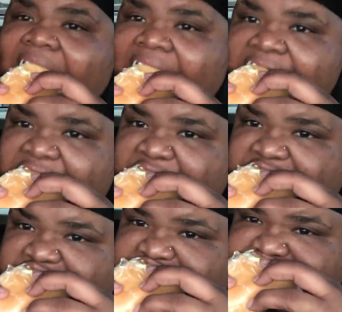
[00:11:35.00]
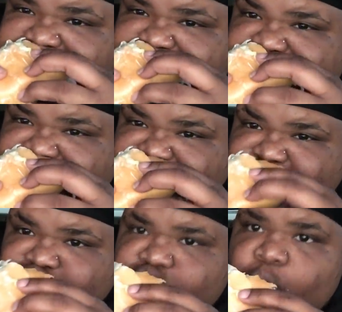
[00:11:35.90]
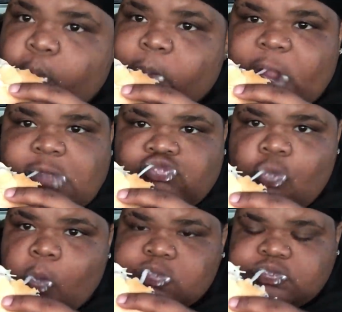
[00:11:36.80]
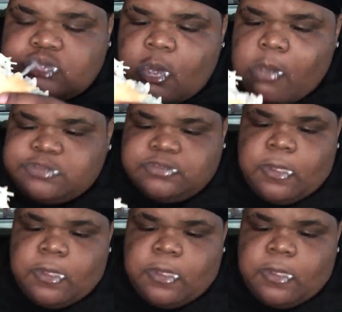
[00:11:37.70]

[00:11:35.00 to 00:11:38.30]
No one is speaking in this clip.